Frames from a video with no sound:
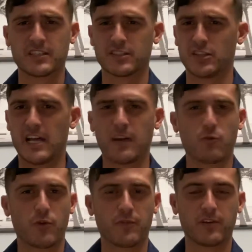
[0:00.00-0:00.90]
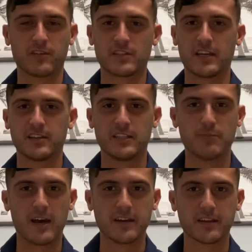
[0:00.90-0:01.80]
There's a lot of warfare. There's a lot of
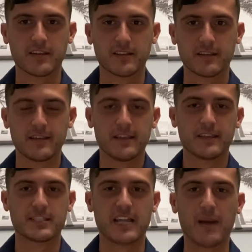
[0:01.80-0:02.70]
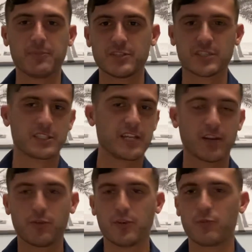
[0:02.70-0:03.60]
demonic stoppages to try
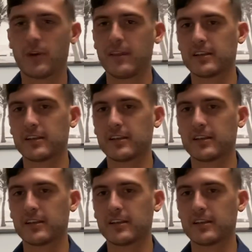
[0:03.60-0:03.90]
to go your way.